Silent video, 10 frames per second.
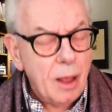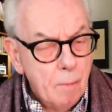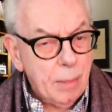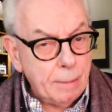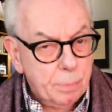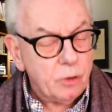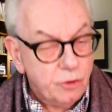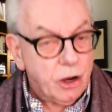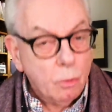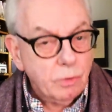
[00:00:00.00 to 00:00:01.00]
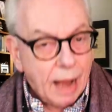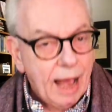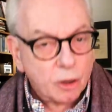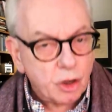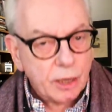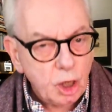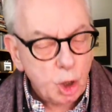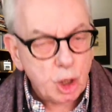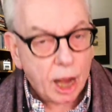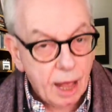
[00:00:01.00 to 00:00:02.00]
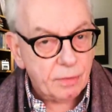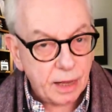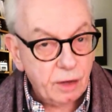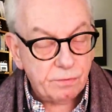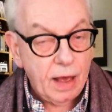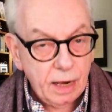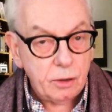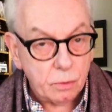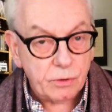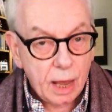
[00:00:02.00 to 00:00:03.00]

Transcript: people don't actually share these values.